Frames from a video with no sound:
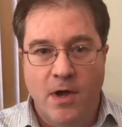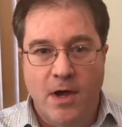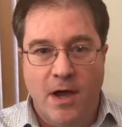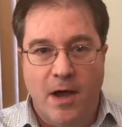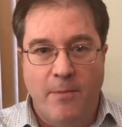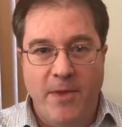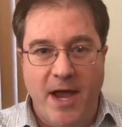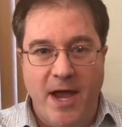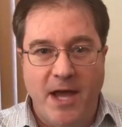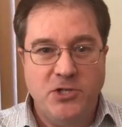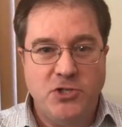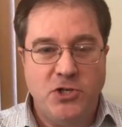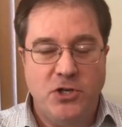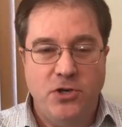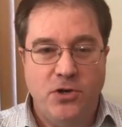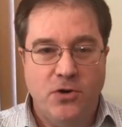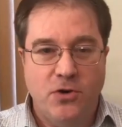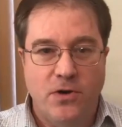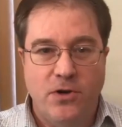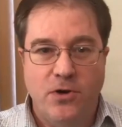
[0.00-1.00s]
imagine
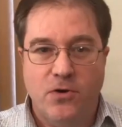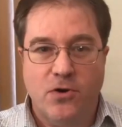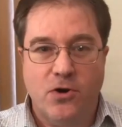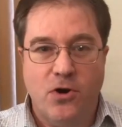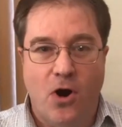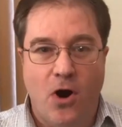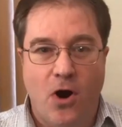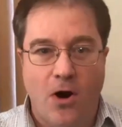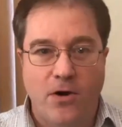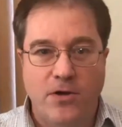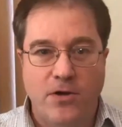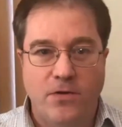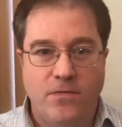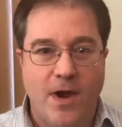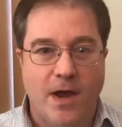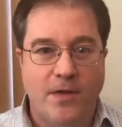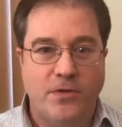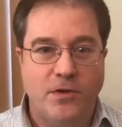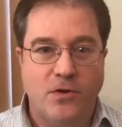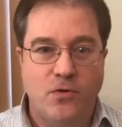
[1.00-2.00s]
you're in your car and you've got the